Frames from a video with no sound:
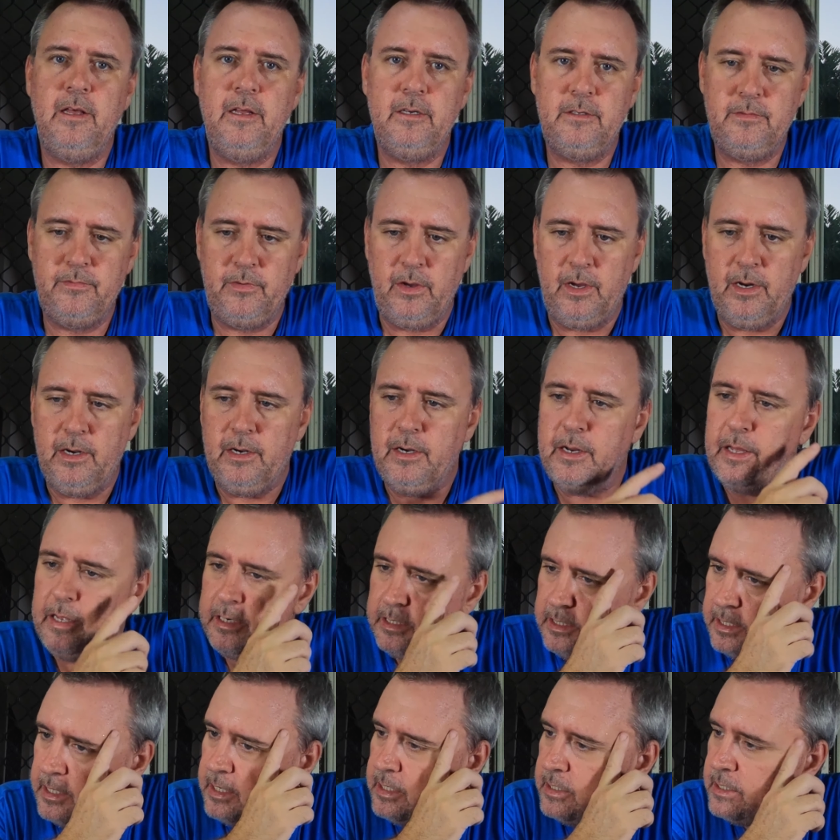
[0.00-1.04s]
It's fun,
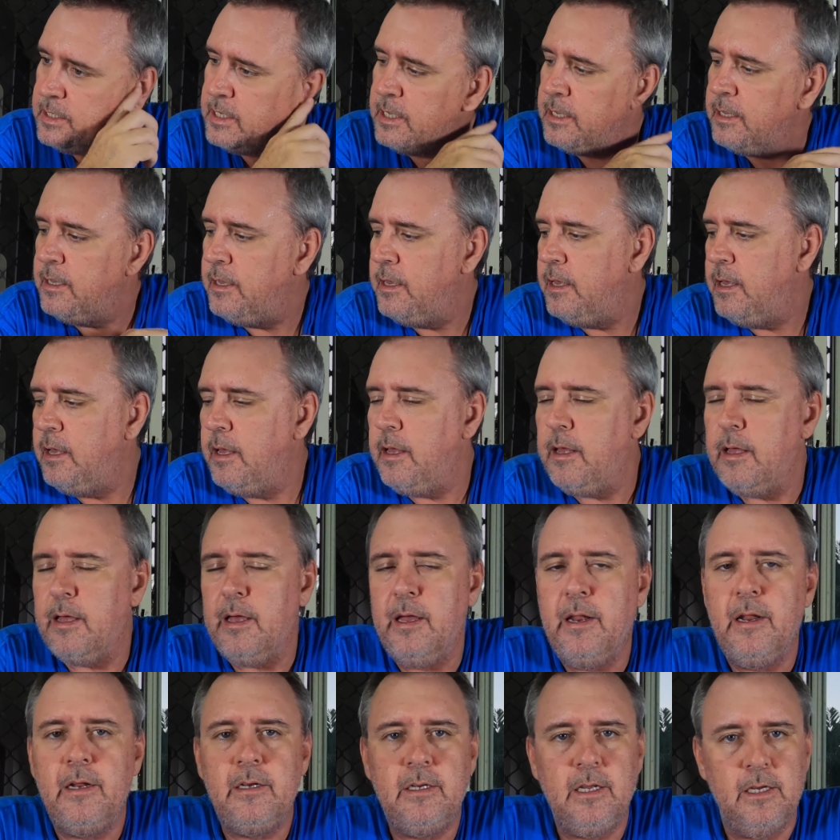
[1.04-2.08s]
it's easy,
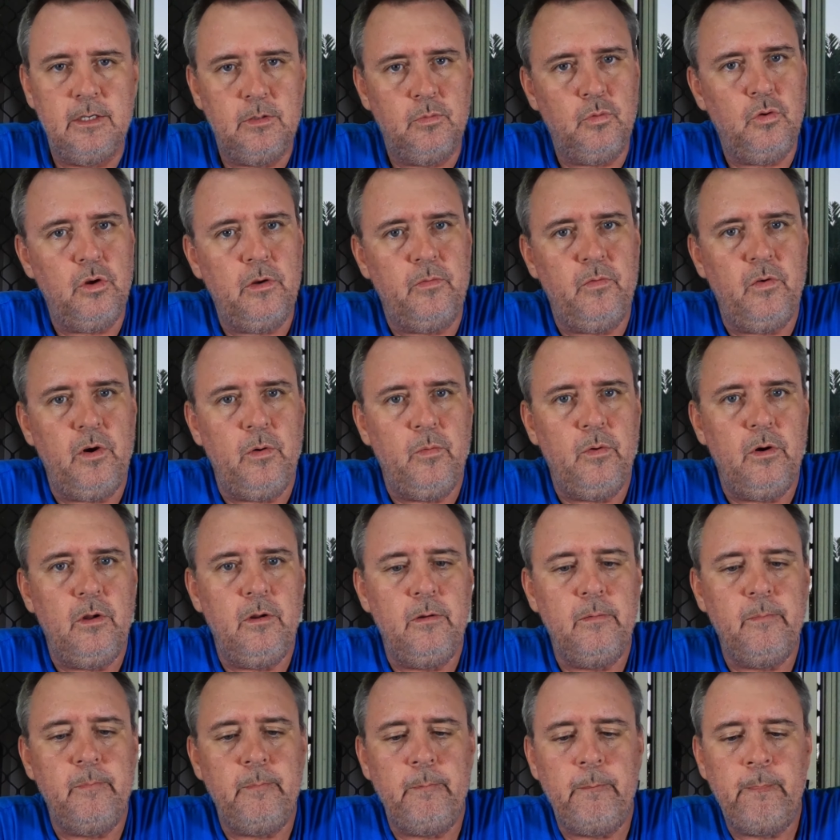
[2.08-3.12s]
and it does work very
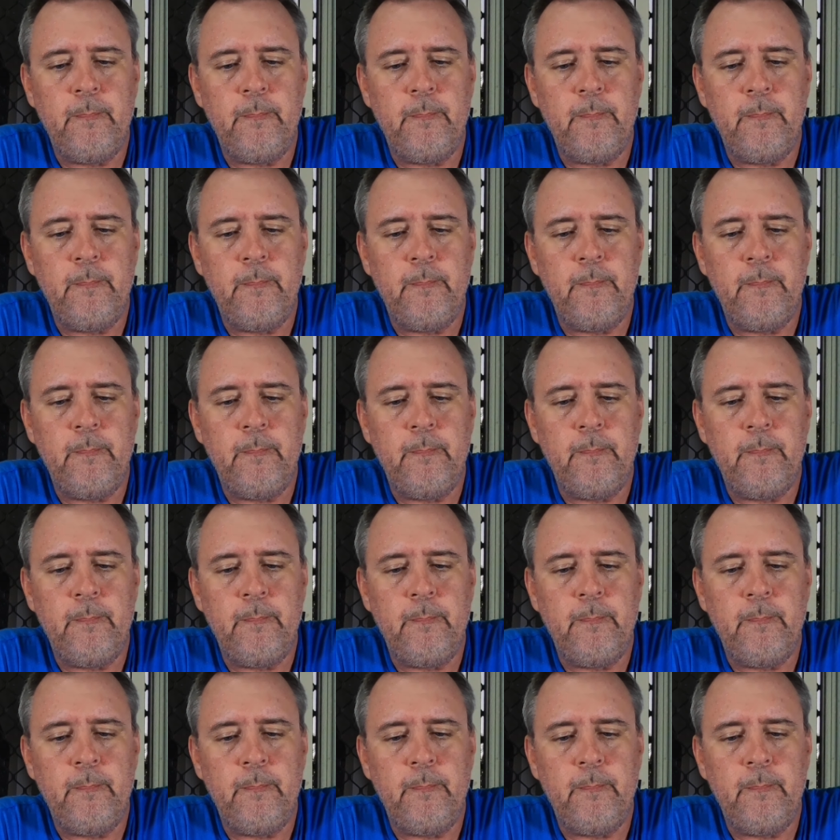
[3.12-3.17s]
well.